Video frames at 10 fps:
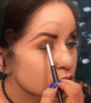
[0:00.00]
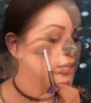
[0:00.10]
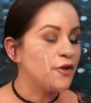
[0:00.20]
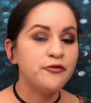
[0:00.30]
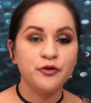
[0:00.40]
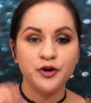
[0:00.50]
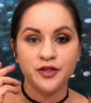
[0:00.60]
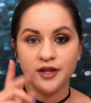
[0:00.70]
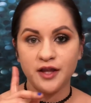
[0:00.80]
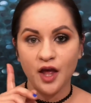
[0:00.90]
Now for
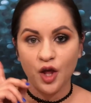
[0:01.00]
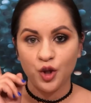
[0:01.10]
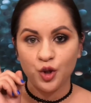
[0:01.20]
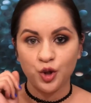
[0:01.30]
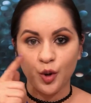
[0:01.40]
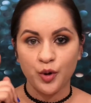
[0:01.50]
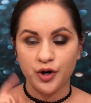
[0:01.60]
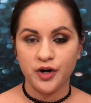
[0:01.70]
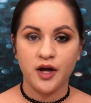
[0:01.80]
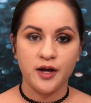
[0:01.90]
the
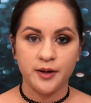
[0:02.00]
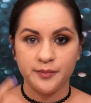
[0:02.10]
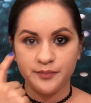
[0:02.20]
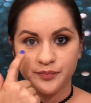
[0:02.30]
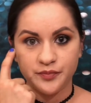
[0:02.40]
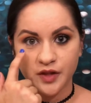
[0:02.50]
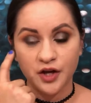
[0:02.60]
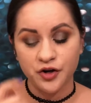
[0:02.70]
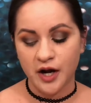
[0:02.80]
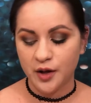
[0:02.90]
lower, the
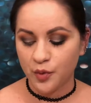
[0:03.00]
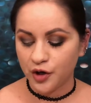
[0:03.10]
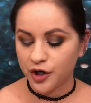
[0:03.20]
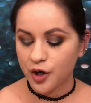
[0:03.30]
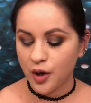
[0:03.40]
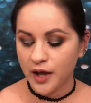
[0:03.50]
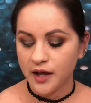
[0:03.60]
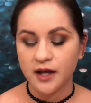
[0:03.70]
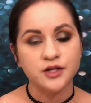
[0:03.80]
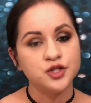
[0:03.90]
under eye, we're gonna go
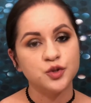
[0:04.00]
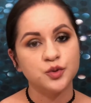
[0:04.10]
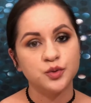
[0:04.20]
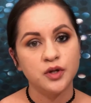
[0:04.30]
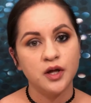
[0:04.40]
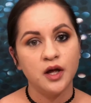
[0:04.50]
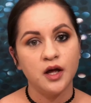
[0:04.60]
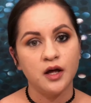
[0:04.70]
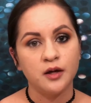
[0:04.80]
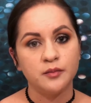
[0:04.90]
ahead and do,
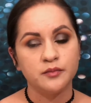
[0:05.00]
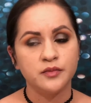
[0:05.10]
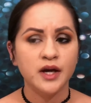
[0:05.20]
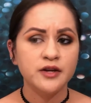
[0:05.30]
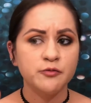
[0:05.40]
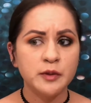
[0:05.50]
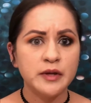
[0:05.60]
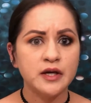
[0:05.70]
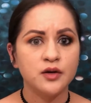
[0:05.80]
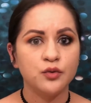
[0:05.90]
kind of
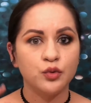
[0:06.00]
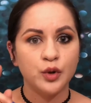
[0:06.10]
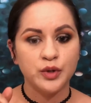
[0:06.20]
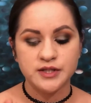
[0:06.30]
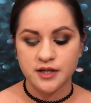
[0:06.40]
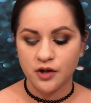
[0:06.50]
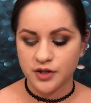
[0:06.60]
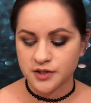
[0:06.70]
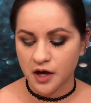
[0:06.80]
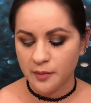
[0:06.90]
mimic what we did on the
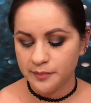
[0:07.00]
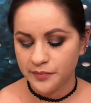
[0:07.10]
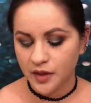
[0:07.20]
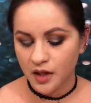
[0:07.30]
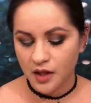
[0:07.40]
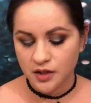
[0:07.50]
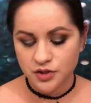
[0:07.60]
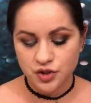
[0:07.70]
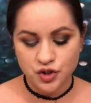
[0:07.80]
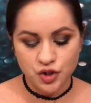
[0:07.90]
top.
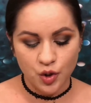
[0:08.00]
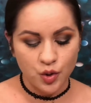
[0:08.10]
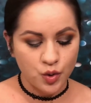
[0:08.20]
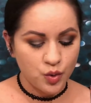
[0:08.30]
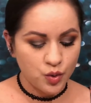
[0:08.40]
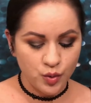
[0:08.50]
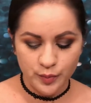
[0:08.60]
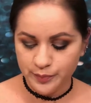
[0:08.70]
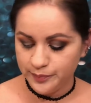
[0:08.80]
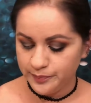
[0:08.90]
So
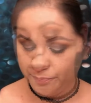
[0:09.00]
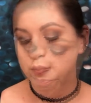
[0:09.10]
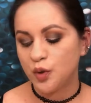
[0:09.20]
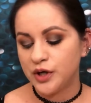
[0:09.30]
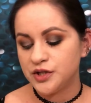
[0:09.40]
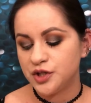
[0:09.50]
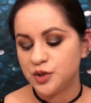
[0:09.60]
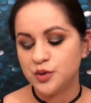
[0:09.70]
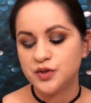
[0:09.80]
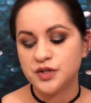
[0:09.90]
I'm going to
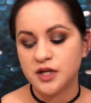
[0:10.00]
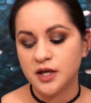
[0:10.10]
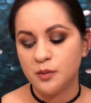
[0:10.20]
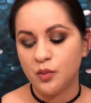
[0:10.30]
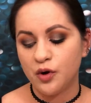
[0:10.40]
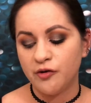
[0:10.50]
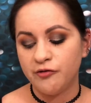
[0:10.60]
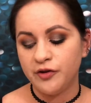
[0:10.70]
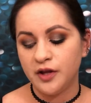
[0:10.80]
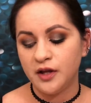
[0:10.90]
use the
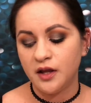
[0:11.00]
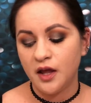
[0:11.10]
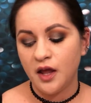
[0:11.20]
Morphe